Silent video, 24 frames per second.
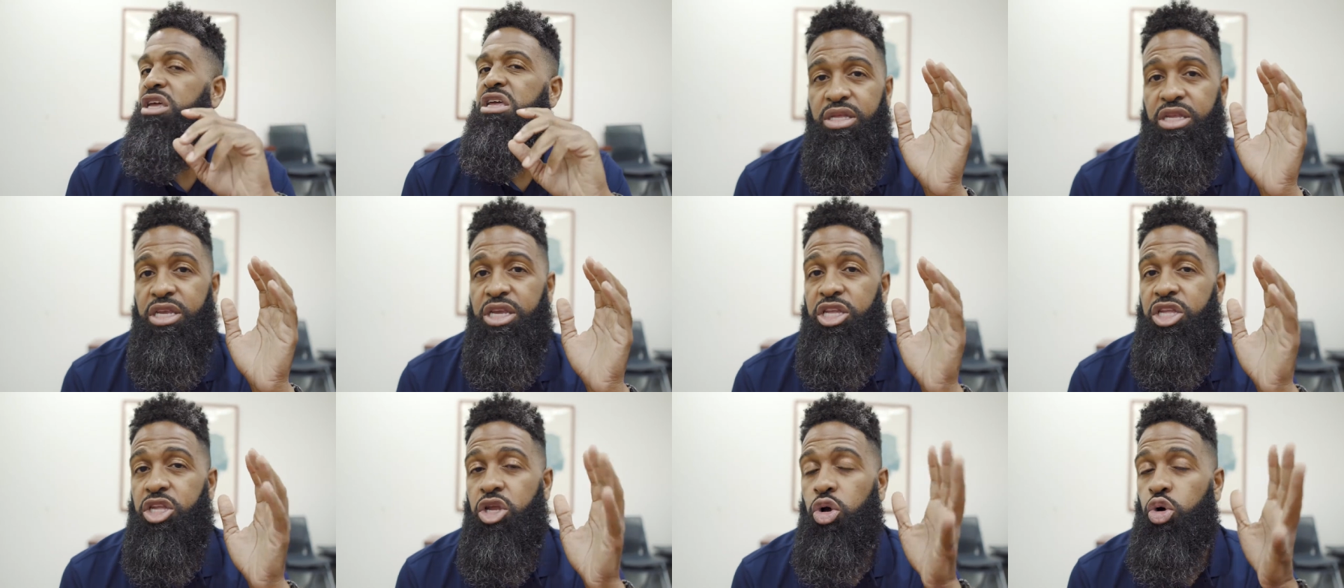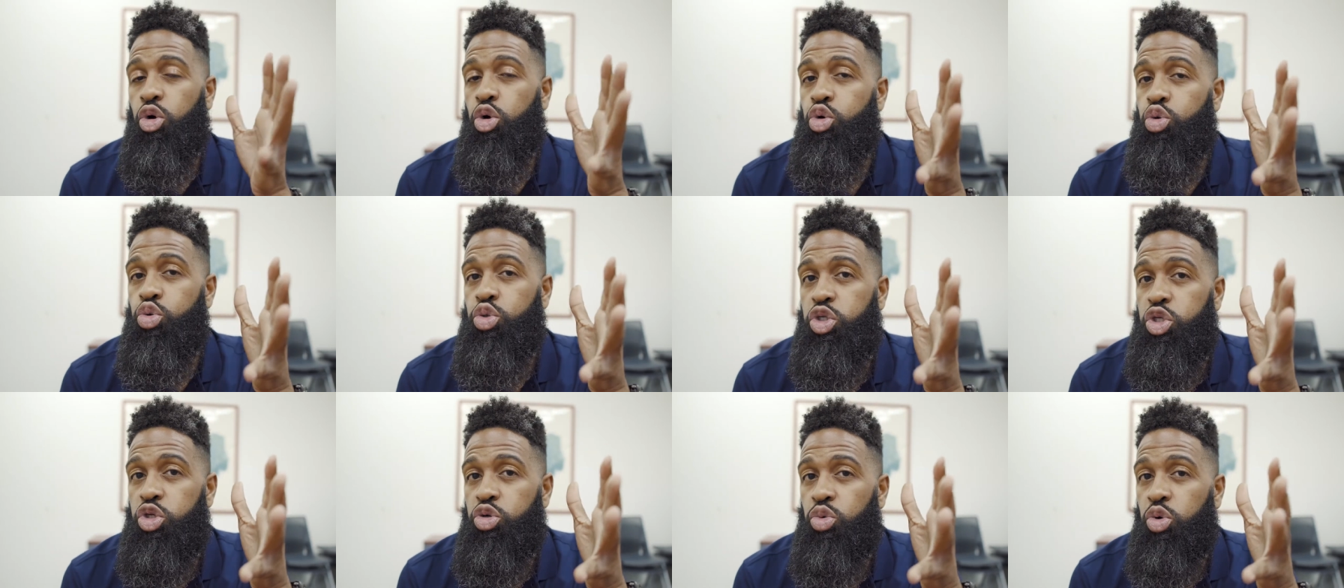Didn't know
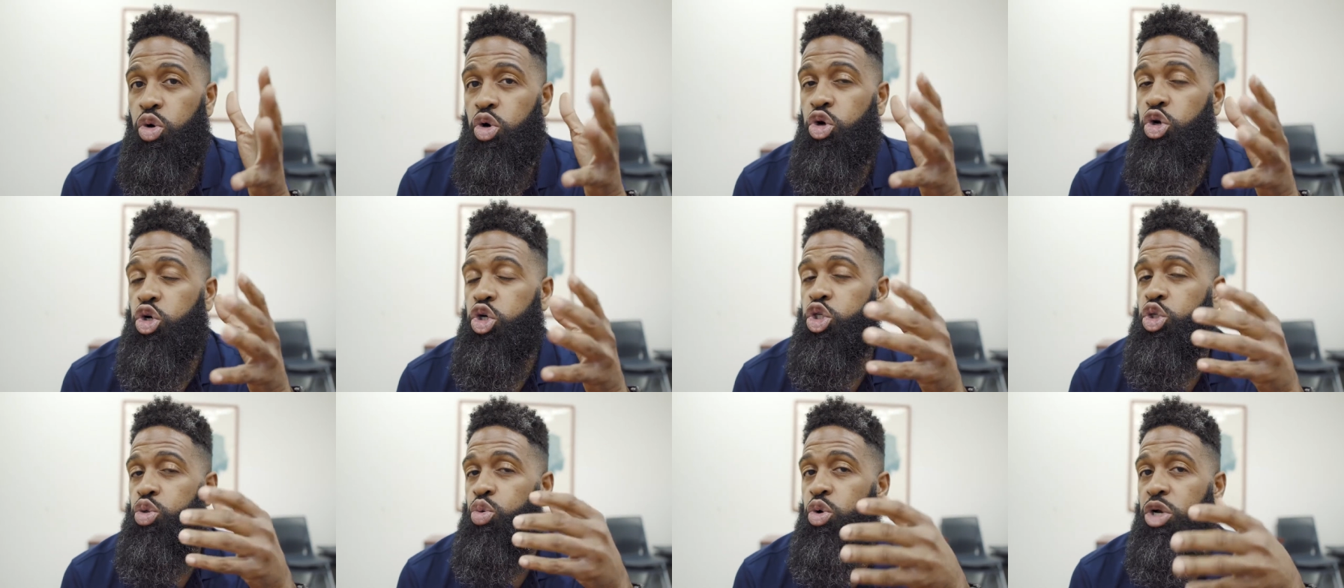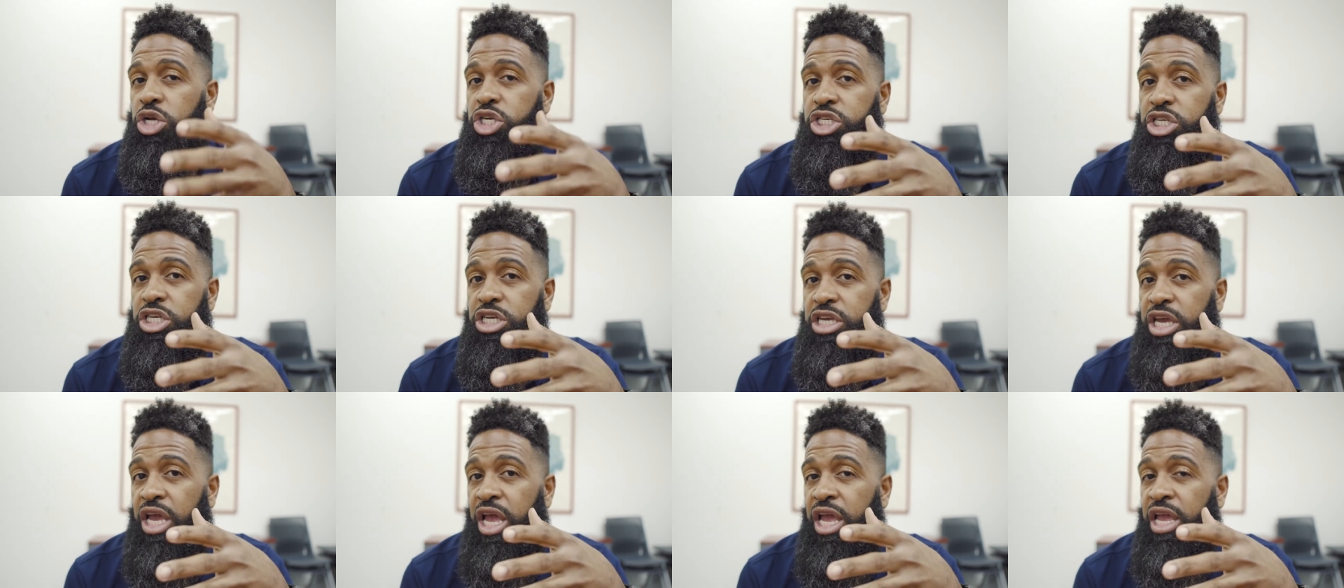who she was, where
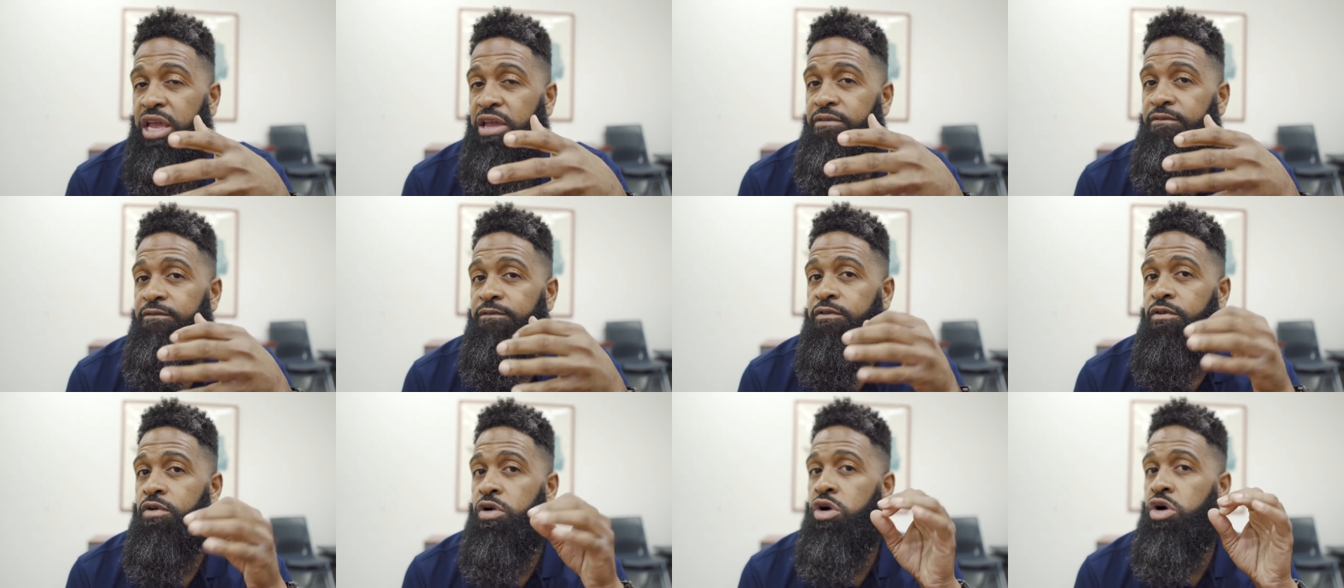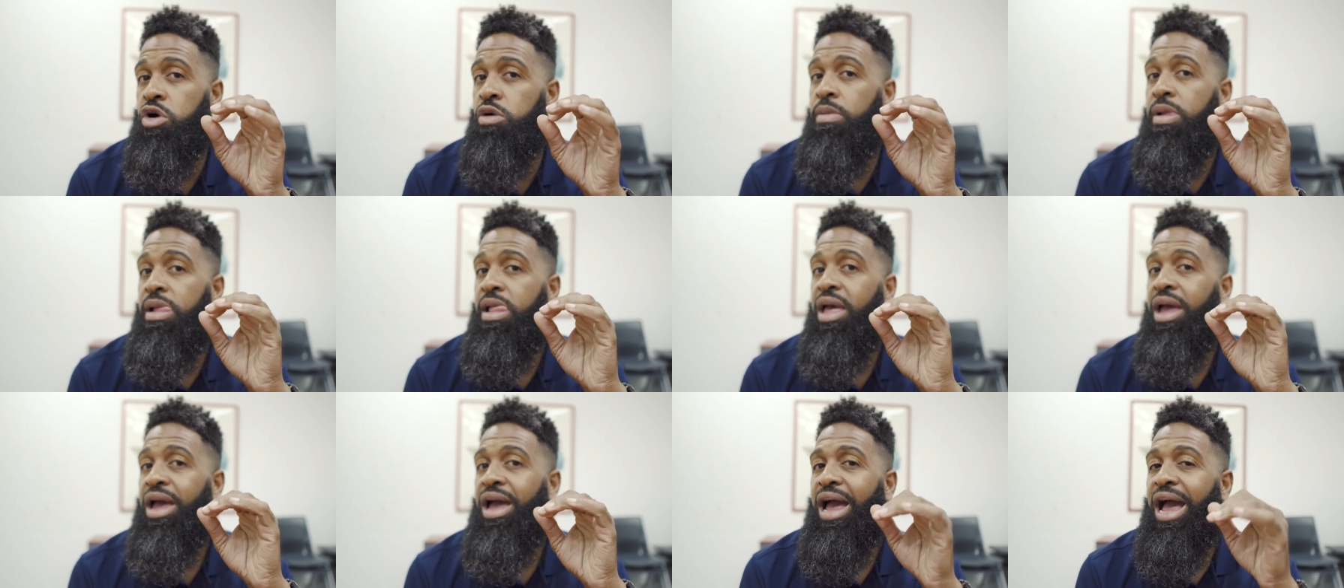she came from.
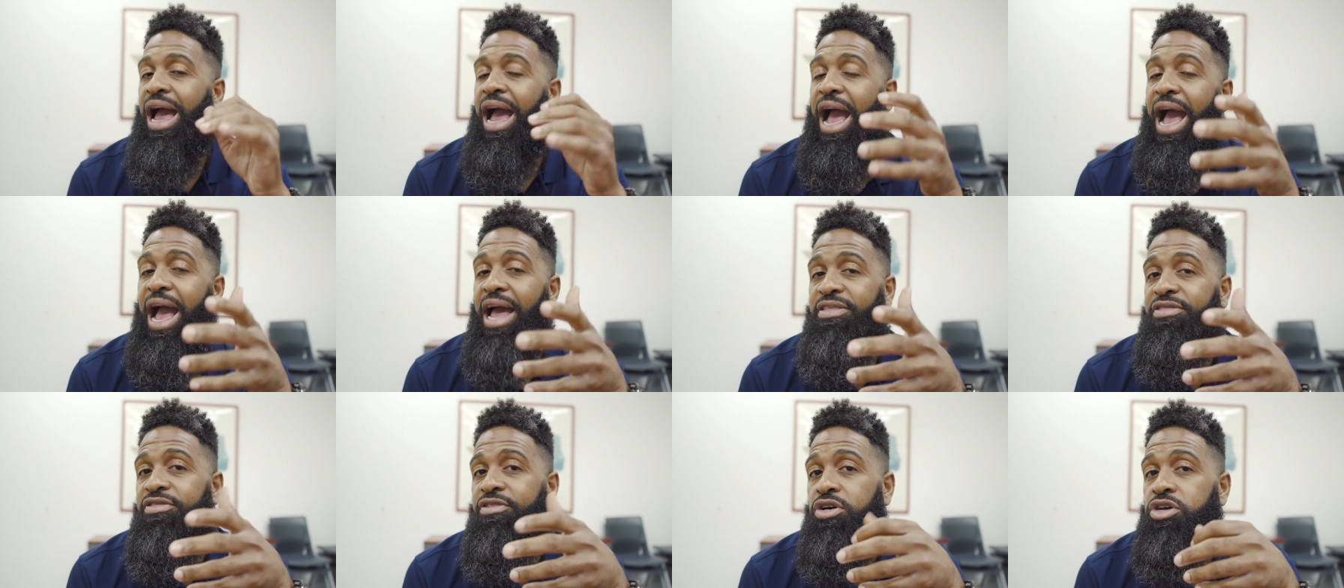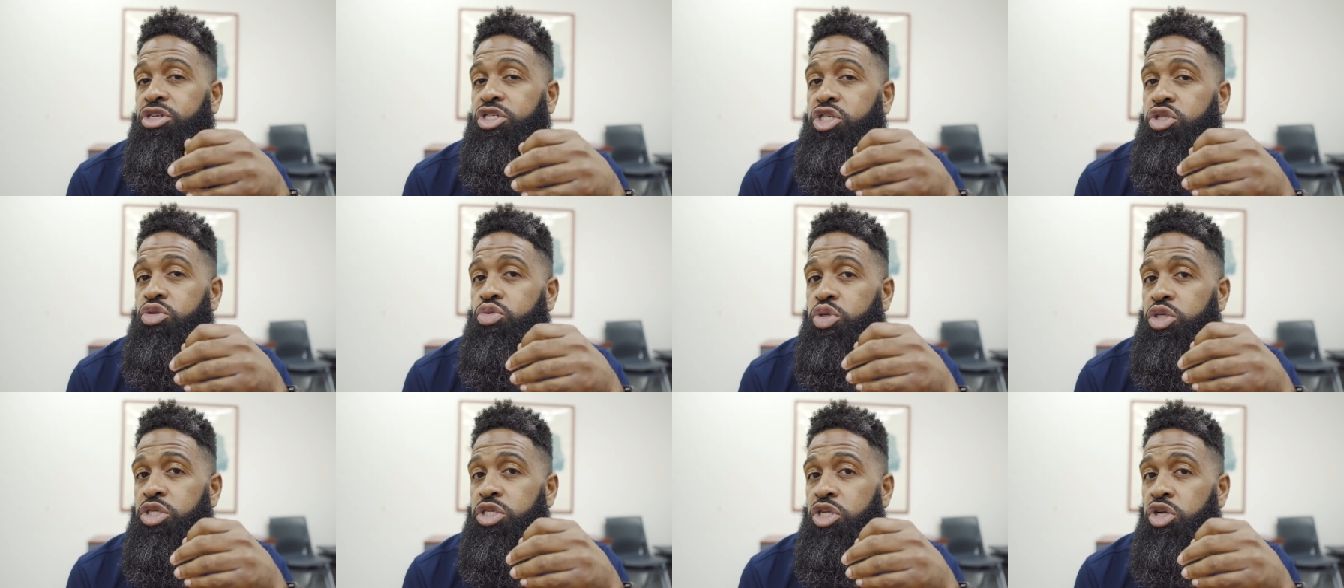I thought
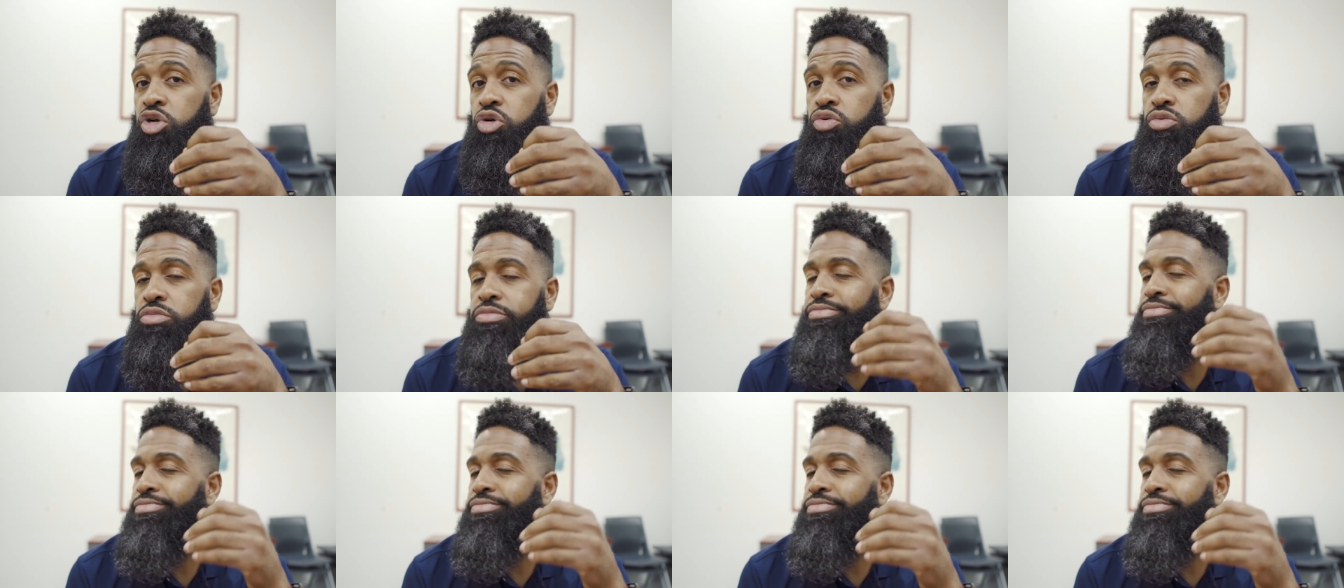she was new.